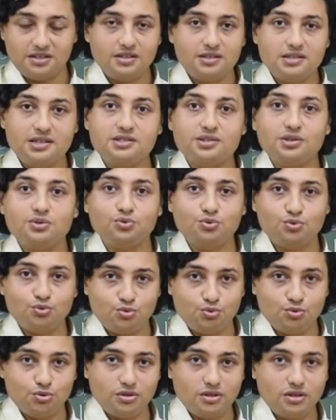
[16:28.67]
This is a
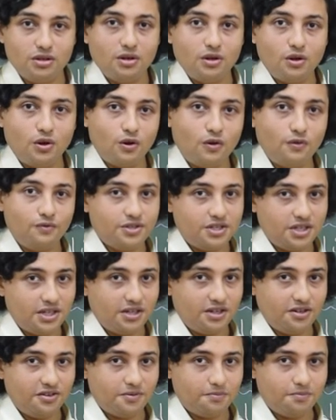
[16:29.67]
rule of
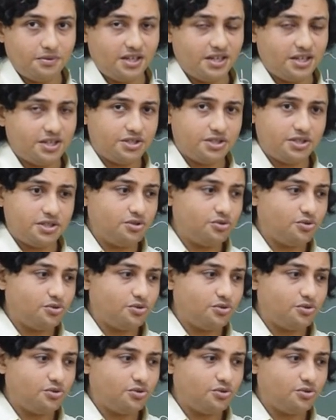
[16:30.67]
DNA replication,